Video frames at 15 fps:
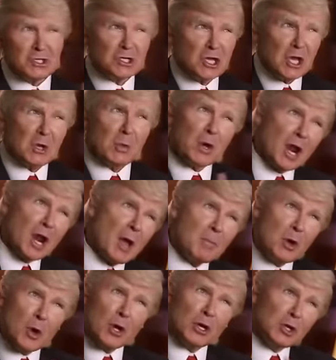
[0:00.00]
see what
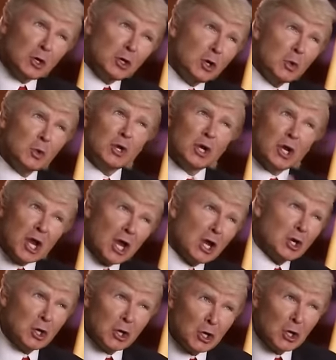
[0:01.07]
I'm going to do tonight,
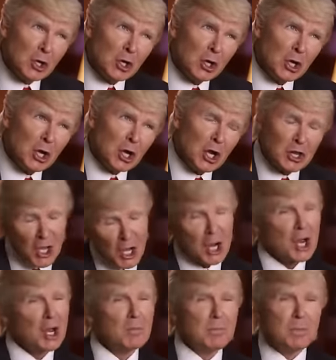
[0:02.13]
they're
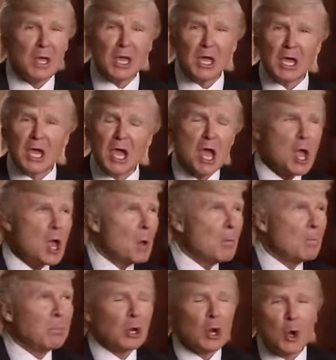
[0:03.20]
going to be
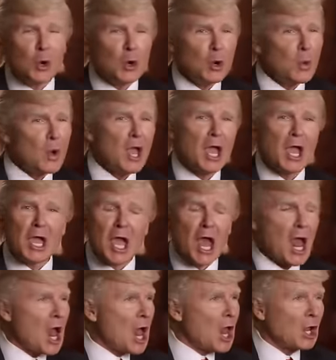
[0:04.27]
blown away
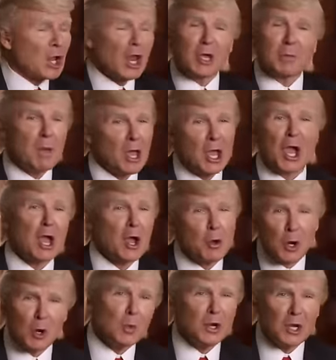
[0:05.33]
like my hair
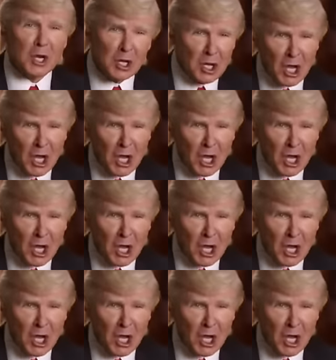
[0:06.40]
on a windy